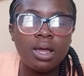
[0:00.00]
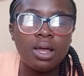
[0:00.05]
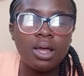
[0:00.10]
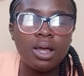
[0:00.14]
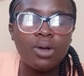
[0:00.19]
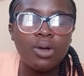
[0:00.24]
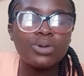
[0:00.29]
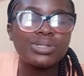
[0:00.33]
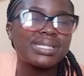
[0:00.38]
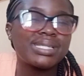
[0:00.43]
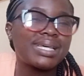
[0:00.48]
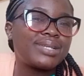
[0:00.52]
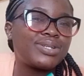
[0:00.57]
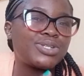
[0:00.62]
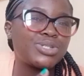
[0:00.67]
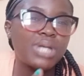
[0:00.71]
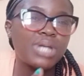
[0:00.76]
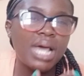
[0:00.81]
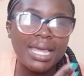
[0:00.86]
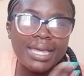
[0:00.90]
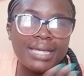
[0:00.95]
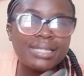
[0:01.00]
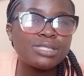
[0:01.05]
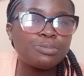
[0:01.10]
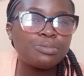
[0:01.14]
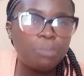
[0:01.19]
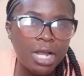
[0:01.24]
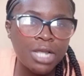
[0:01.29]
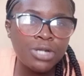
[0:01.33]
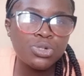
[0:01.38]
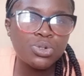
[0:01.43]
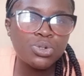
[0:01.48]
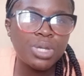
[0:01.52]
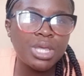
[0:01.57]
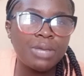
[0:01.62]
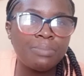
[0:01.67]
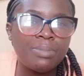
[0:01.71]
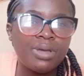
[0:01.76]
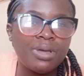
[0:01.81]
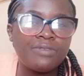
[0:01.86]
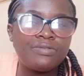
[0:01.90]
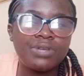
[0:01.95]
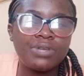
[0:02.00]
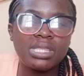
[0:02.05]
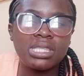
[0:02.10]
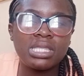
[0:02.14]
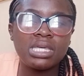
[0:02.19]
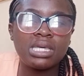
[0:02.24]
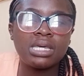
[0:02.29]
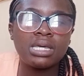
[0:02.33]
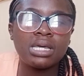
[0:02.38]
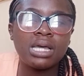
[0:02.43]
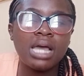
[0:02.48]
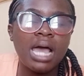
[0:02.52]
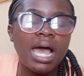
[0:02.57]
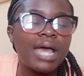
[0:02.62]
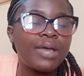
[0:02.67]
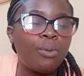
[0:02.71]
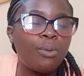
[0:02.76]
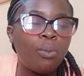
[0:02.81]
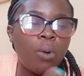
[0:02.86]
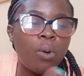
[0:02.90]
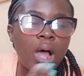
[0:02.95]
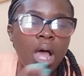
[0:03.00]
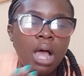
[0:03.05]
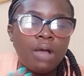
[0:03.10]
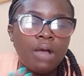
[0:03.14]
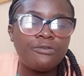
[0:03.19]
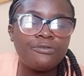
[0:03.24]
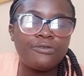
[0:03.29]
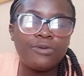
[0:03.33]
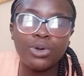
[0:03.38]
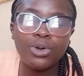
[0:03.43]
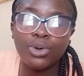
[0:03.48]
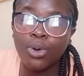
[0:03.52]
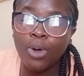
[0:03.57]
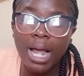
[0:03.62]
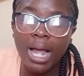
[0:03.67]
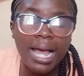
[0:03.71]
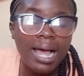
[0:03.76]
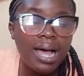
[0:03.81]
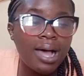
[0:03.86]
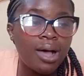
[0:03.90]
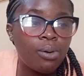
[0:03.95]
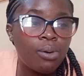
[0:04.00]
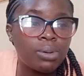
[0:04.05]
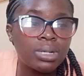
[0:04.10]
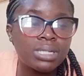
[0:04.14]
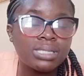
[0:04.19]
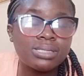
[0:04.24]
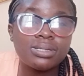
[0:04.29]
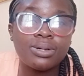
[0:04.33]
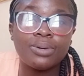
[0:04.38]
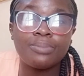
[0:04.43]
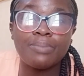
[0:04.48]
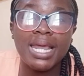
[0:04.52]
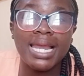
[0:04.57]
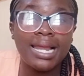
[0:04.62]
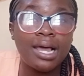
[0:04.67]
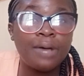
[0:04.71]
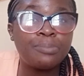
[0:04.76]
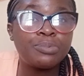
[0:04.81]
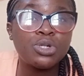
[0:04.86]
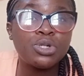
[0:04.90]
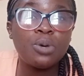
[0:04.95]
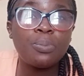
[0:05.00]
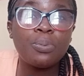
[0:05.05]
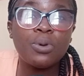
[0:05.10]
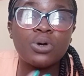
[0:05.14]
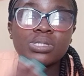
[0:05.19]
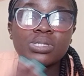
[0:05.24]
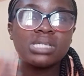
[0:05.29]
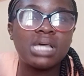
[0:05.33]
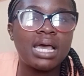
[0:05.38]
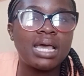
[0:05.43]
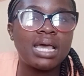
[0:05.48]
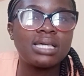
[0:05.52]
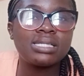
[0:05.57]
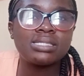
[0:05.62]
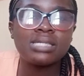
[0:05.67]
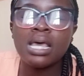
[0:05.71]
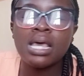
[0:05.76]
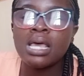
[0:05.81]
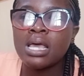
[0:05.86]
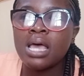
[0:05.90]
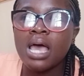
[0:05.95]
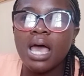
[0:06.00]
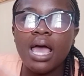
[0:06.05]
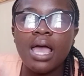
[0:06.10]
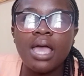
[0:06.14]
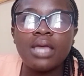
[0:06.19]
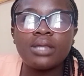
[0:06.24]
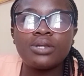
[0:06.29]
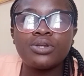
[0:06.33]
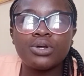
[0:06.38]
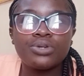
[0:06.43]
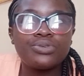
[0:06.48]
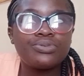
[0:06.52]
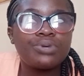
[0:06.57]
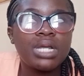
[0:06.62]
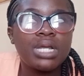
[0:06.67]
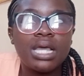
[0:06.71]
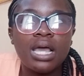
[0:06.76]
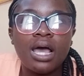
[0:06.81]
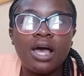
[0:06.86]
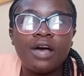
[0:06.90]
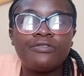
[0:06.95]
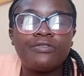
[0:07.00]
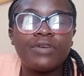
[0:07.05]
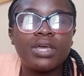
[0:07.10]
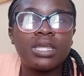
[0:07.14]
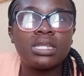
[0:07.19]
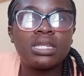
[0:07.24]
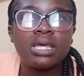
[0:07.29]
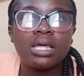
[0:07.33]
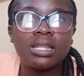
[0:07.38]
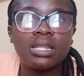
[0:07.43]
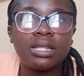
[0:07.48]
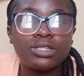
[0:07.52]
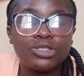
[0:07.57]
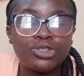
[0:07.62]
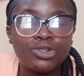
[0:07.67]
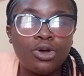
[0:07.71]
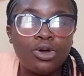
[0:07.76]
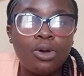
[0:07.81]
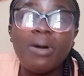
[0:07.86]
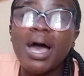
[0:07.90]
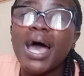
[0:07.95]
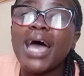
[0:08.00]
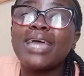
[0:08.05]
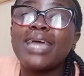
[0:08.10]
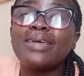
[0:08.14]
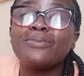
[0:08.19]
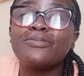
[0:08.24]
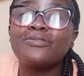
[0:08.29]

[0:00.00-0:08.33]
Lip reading: Because I explained to him everything. I work for longer hours on my laptop. Because guys, I don't really have any other job. I